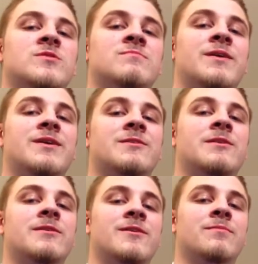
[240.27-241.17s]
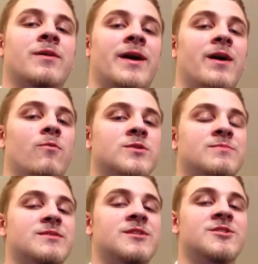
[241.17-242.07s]
was medically cleared to play, which
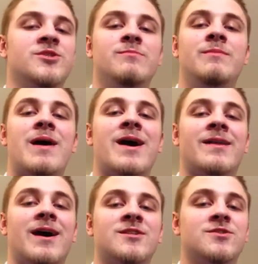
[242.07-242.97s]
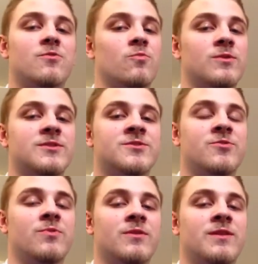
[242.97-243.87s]
means he should be back in action really
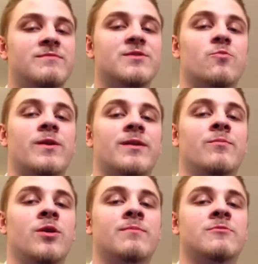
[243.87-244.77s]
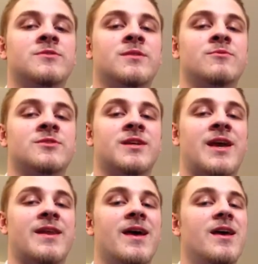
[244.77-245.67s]
soon with the Leafs, ready to put up those numbers
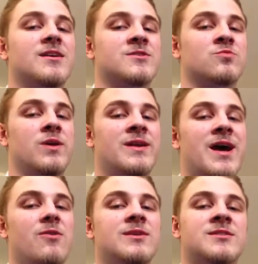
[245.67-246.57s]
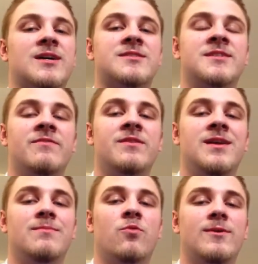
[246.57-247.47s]
again. As right now, he's got
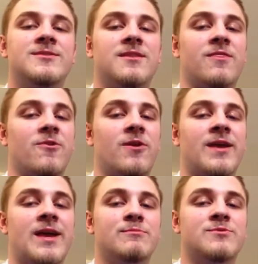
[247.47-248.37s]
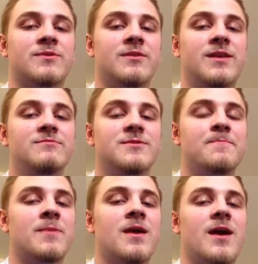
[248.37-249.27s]
17 points in 30 games with the Leafs,
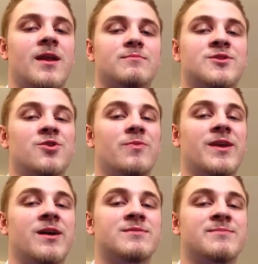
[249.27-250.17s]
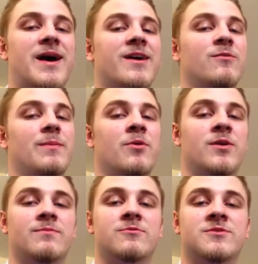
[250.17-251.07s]
and I'm sure when he comes back, he'll be putting
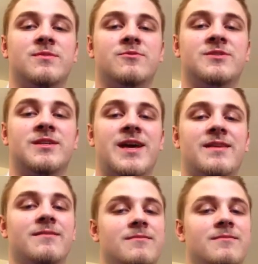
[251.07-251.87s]
up those numbers again.